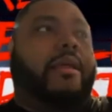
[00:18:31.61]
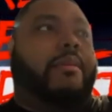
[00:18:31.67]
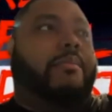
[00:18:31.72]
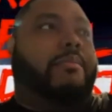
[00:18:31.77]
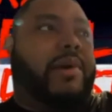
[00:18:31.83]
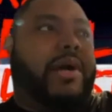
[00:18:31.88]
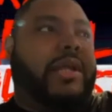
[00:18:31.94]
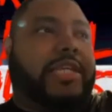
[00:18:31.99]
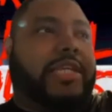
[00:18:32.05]

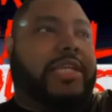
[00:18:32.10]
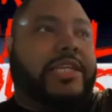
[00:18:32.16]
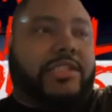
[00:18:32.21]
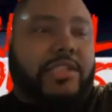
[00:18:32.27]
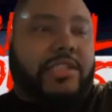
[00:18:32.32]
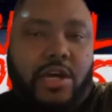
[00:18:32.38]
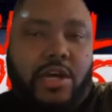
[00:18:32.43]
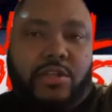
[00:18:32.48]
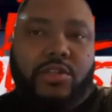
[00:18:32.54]
but these
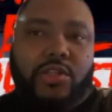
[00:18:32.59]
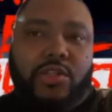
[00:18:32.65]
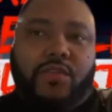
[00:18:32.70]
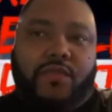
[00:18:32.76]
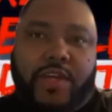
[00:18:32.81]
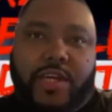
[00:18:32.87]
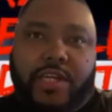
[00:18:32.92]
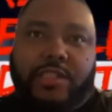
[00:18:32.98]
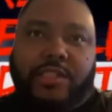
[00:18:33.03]
other
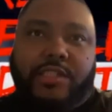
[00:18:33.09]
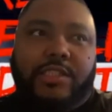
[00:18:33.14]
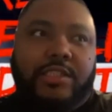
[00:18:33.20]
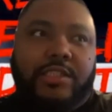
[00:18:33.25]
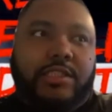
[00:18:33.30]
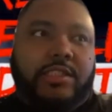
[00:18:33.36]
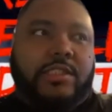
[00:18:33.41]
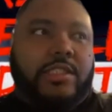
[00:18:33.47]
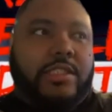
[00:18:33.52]

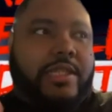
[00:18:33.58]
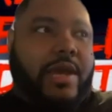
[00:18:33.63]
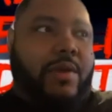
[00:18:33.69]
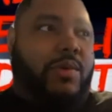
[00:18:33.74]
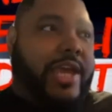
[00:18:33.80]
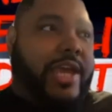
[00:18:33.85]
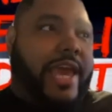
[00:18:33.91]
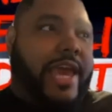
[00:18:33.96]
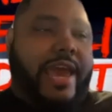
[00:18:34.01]
divisions that
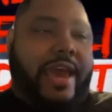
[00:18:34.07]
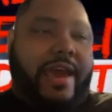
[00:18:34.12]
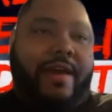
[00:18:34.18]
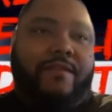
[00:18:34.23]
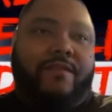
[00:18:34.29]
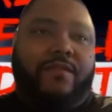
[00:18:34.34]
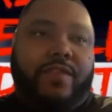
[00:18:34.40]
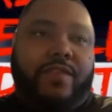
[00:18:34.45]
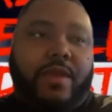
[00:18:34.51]
we
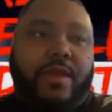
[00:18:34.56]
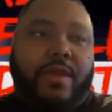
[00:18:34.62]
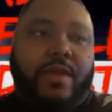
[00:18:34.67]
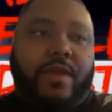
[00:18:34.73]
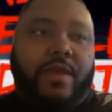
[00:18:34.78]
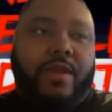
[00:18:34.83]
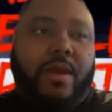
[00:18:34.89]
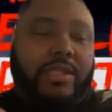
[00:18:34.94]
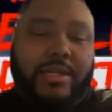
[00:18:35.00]
have
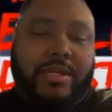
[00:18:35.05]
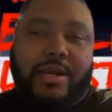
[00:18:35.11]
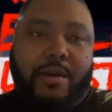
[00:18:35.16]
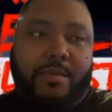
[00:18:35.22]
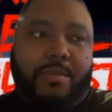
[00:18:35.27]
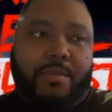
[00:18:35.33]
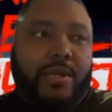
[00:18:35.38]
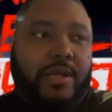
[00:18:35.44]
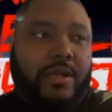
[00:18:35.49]
within the
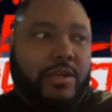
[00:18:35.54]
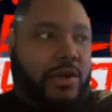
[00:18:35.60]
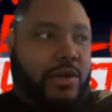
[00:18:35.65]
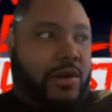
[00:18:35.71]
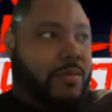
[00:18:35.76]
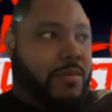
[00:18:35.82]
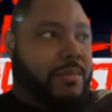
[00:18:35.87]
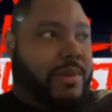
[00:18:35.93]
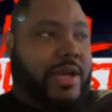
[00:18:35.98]
company,
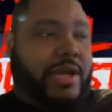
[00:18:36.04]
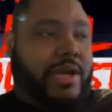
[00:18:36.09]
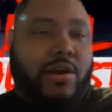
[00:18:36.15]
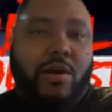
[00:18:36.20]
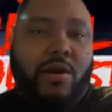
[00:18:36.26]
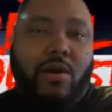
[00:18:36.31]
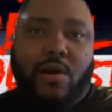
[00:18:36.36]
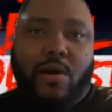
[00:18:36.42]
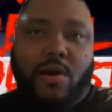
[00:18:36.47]
you know, mid
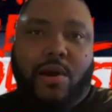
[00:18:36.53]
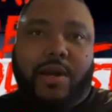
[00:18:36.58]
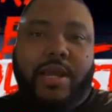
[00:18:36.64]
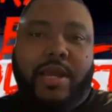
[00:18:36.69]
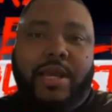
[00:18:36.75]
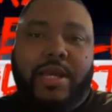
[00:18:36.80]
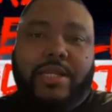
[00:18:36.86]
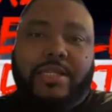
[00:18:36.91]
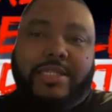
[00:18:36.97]
card,
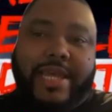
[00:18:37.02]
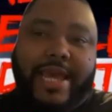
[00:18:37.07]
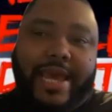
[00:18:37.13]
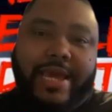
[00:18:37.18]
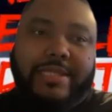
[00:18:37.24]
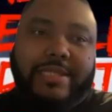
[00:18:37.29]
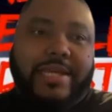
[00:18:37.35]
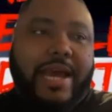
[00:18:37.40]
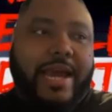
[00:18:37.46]

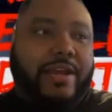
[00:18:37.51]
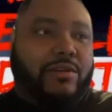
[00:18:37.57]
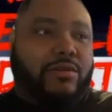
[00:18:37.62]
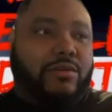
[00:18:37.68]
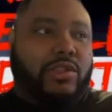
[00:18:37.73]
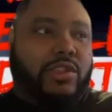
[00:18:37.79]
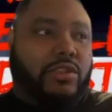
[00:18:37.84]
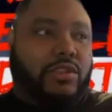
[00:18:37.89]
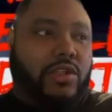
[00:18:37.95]
tag
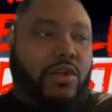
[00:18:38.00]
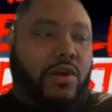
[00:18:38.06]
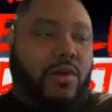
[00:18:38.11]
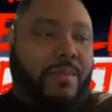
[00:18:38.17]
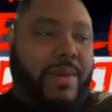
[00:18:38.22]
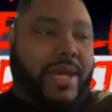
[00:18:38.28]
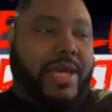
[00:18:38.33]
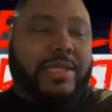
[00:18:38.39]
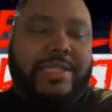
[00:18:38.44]
titles, you know,
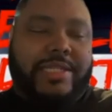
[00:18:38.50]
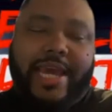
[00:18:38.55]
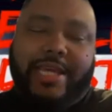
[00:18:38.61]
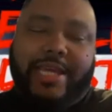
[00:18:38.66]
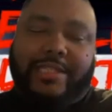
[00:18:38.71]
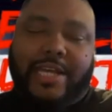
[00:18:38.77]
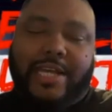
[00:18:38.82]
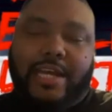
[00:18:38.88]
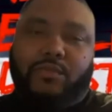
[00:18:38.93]
men tag
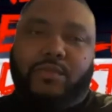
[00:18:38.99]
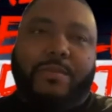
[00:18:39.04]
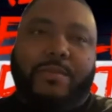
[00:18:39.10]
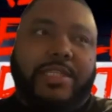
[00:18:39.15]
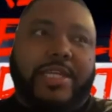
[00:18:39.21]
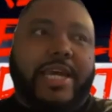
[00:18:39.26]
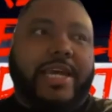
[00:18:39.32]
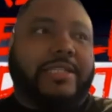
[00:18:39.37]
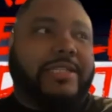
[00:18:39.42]
titles, women
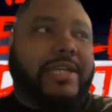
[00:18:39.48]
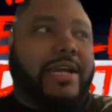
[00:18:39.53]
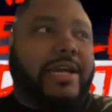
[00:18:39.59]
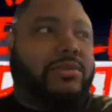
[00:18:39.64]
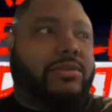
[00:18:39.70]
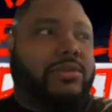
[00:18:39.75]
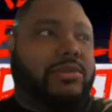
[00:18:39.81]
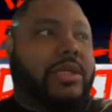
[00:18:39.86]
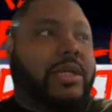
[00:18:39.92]
tag
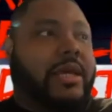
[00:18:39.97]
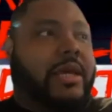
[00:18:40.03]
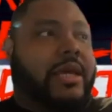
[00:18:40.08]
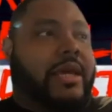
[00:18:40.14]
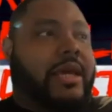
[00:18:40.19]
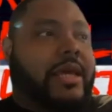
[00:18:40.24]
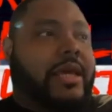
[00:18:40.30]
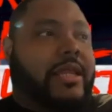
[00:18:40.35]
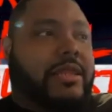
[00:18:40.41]
titles,
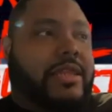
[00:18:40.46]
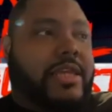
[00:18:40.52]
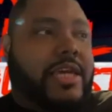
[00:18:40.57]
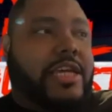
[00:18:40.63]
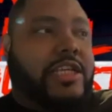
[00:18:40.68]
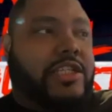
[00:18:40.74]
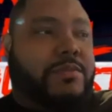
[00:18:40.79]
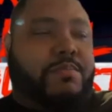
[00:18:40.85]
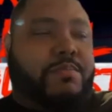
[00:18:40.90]

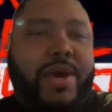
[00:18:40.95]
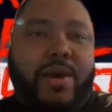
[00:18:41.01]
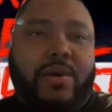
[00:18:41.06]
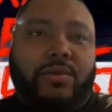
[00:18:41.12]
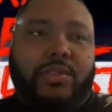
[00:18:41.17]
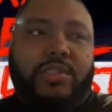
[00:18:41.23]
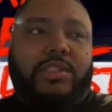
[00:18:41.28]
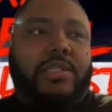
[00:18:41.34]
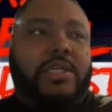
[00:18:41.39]
these
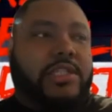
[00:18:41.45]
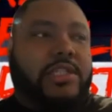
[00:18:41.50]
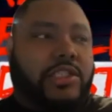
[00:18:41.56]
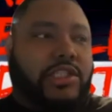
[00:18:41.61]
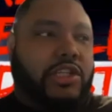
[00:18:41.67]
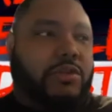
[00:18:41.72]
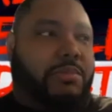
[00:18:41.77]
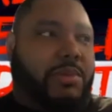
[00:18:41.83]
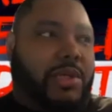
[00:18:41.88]
belts
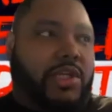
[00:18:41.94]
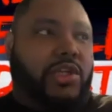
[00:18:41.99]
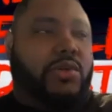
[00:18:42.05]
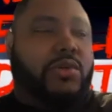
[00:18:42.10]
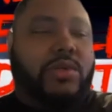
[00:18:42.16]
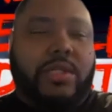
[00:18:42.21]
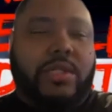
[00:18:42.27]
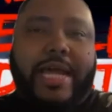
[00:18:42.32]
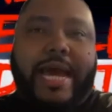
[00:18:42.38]
should be
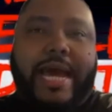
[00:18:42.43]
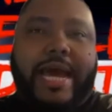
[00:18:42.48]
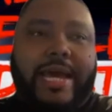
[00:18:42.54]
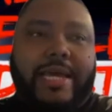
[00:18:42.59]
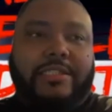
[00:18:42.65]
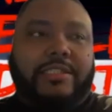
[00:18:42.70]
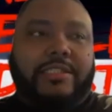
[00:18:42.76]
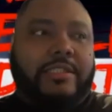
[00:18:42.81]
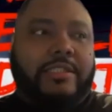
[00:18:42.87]

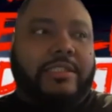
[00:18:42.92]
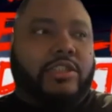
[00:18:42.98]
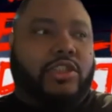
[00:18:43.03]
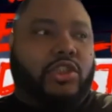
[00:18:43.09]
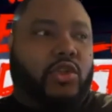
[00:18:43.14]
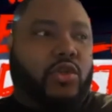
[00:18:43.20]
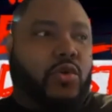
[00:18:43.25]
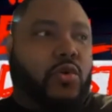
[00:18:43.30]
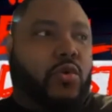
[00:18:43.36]
utilized
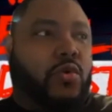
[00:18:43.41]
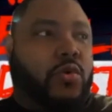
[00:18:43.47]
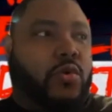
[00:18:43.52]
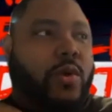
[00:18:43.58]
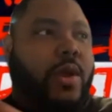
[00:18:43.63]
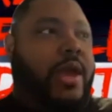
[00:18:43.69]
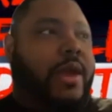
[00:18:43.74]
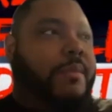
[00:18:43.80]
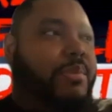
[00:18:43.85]
to
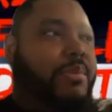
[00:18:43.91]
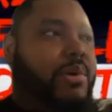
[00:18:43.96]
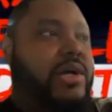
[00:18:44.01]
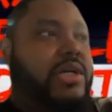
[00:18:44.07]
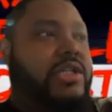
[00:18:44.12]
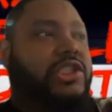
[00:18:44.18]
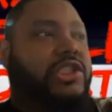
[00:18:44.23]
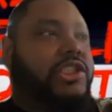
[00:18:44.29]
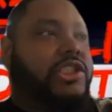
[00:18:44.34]

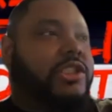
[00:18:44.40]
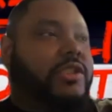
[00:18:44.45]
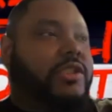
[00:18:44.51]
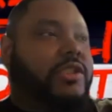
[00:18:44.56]
push